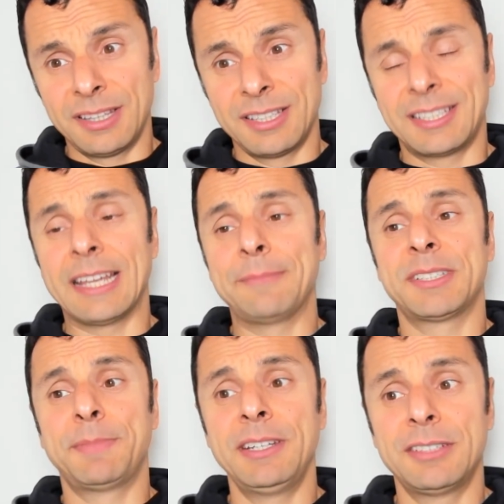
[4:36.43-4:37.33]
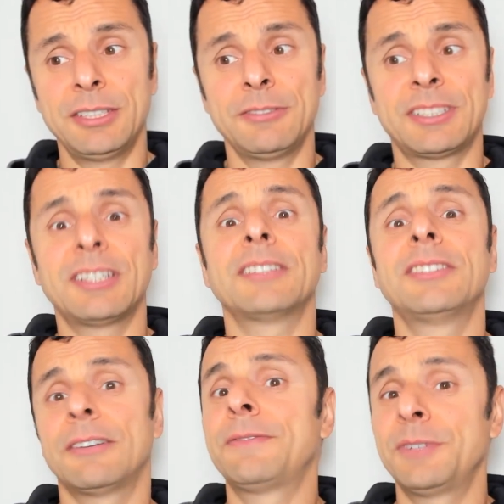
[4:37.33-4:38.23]
same speed that you started
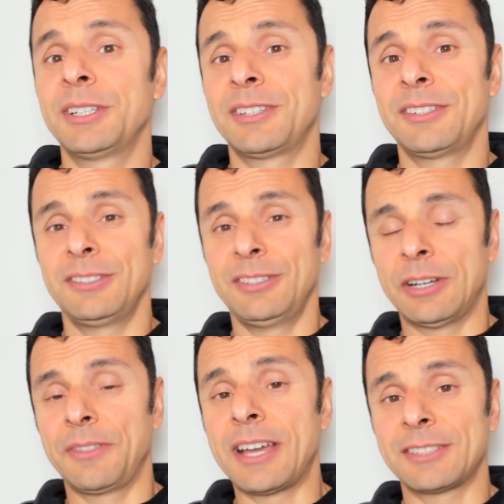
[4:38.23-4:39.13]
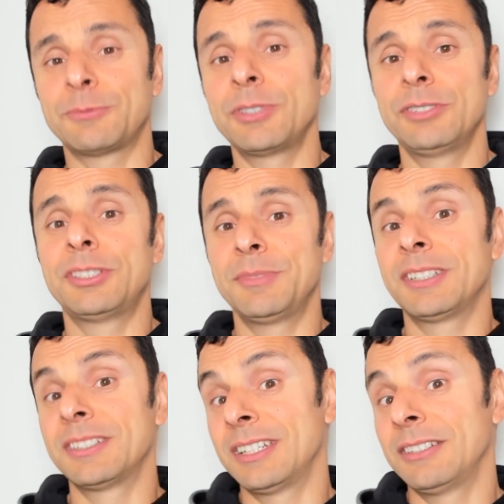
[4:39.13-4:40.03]
off with, that's what you should be
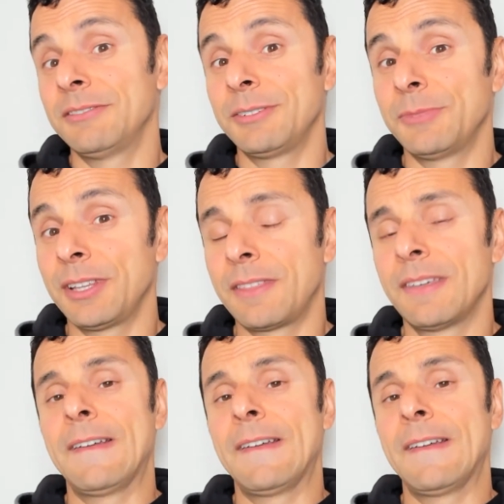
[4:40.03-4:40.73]
continuing with.